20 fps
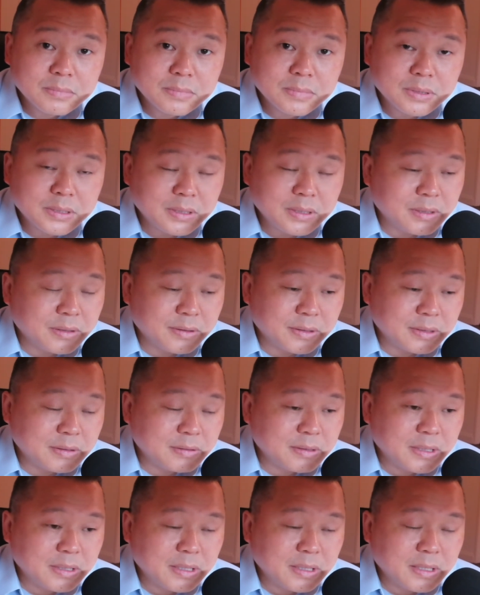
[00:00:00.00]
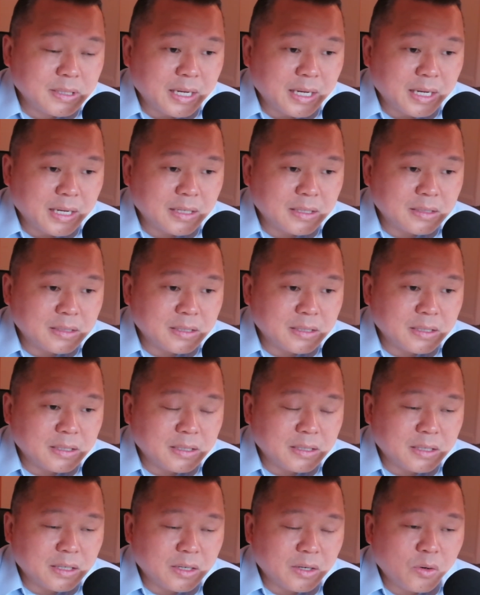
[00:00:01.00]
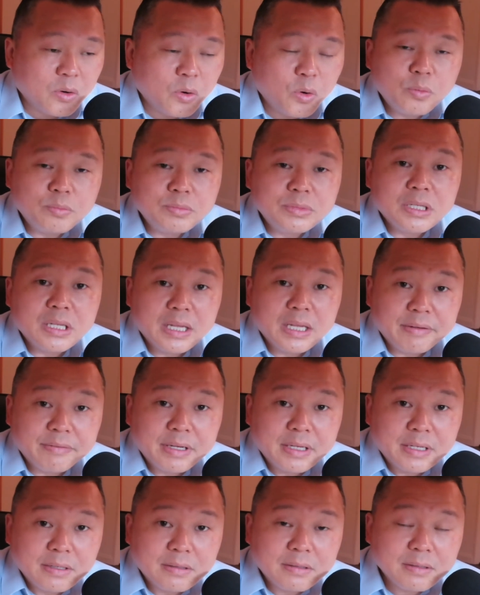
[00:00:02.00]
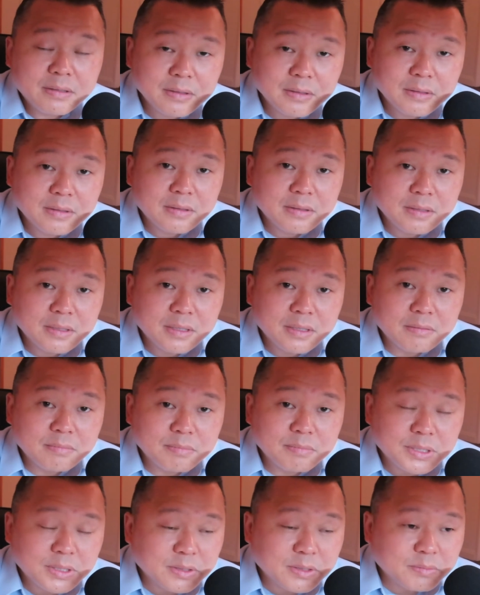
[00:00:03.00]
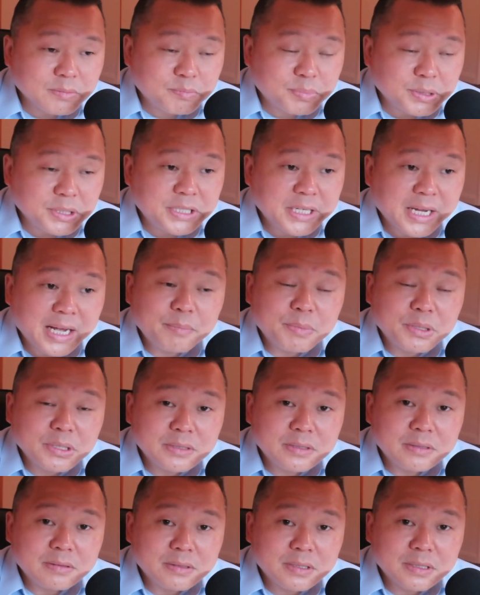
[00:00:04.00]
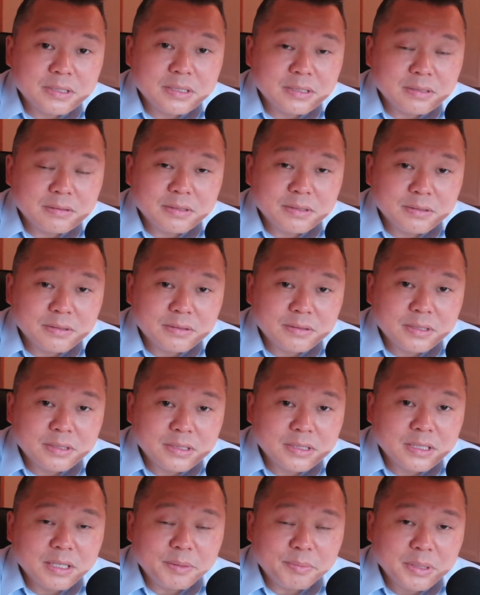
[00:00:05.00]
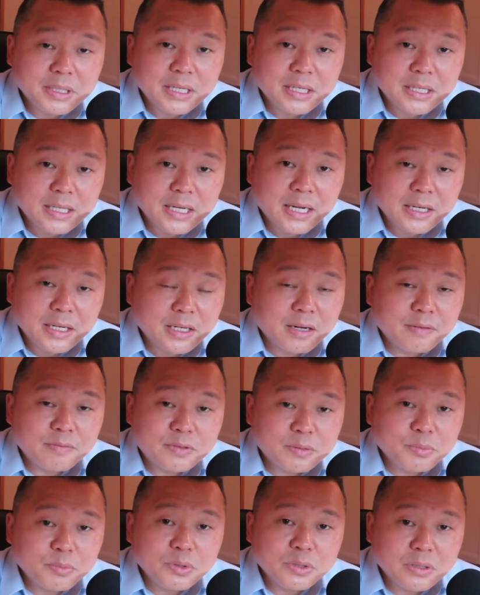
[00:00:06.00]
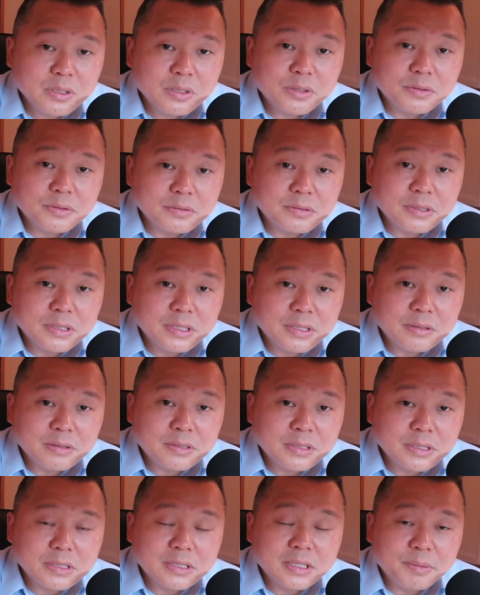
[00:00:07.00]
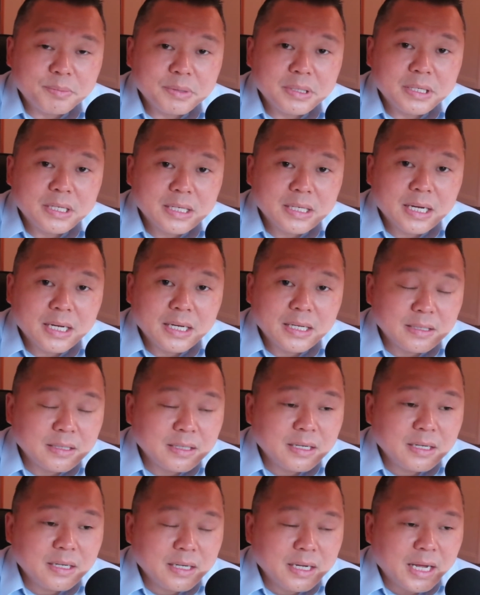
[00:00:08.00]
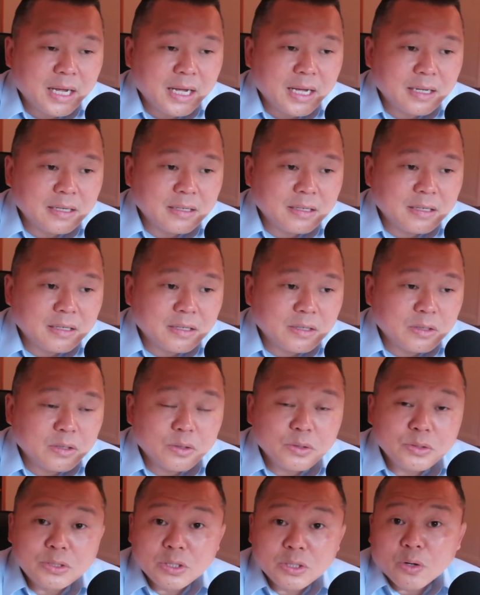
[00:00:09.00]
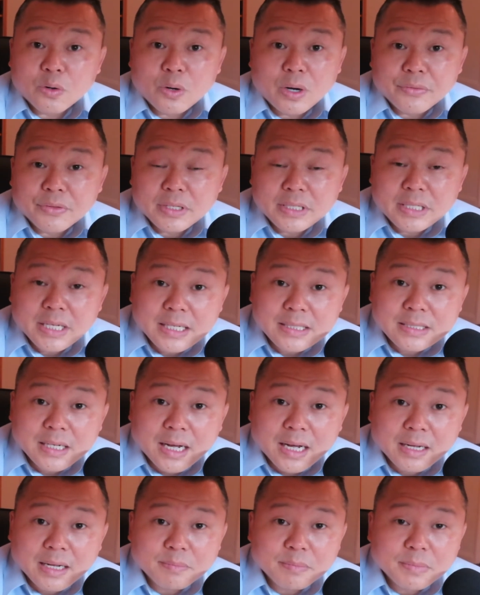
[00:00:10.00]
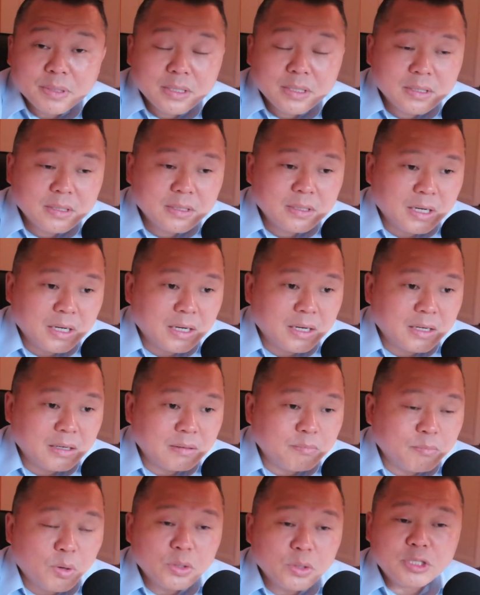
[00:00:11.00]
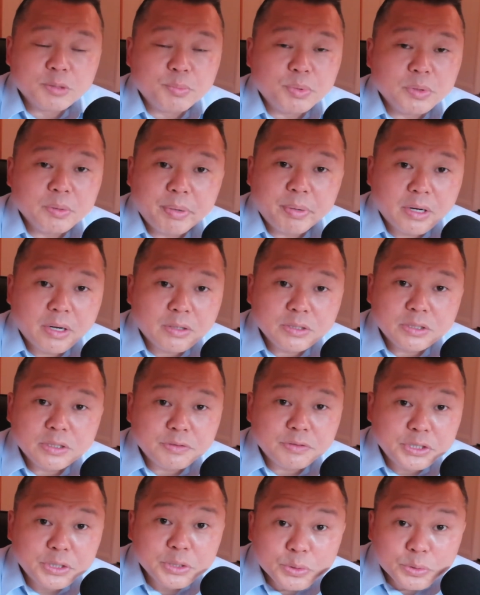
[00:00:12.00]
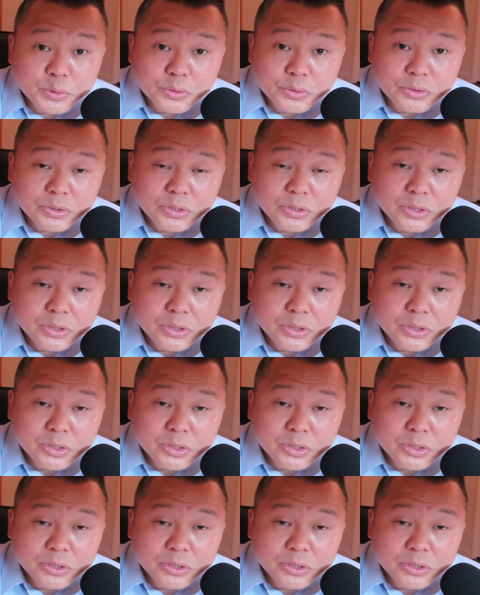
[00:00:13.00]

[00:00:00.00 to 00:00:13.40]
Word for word: you know, and and uh, a home to live in, you know, pajamas to to to sleep in at night, comfortable clothes, you know, to sleep in at night, and and uh, clothes to go out in the daytime, uh, multiple pairs of shoes,